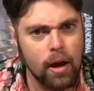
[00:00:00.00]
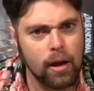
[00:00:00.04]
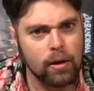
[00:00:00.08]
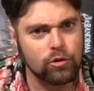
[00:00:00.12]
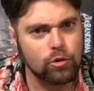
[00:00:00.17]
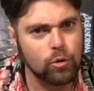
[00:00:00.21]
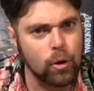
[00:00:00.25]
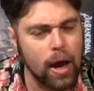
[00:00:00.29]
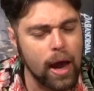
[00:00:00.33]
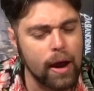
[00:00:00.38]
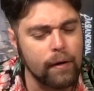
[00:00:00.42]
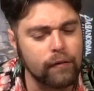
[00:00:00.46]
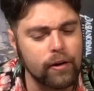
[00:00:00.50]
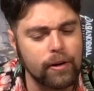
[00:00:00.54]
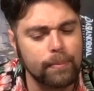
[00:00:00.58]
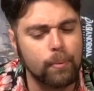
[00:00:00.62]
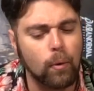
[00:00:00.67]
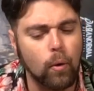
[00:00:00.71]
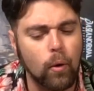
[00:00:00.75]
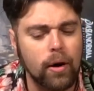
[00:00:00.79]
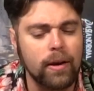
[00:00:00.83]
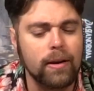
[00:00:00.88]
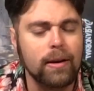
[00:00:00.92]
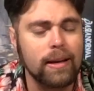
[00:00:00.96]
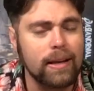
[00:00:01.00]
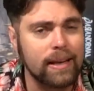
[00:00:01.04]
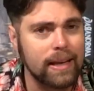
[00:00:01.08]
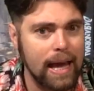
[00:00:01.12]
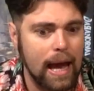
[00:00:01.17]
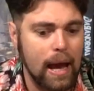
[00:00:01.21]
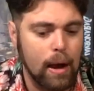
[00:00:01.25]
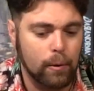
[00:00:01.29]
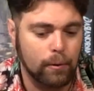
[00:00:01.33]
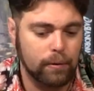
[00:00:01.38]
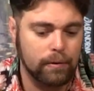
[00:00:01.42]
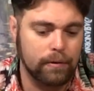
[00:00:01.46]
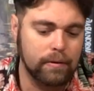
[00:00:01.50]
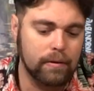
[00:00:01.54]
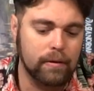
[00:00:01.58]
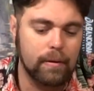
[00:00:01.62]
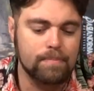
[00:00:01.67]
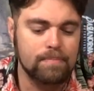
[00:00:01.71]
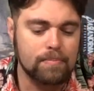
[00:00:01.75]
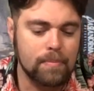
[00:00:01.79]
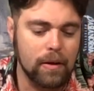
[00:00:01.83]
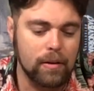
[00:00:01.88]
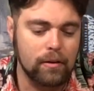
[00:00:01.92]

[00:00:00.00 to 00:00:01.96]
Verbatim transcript: So every point counts.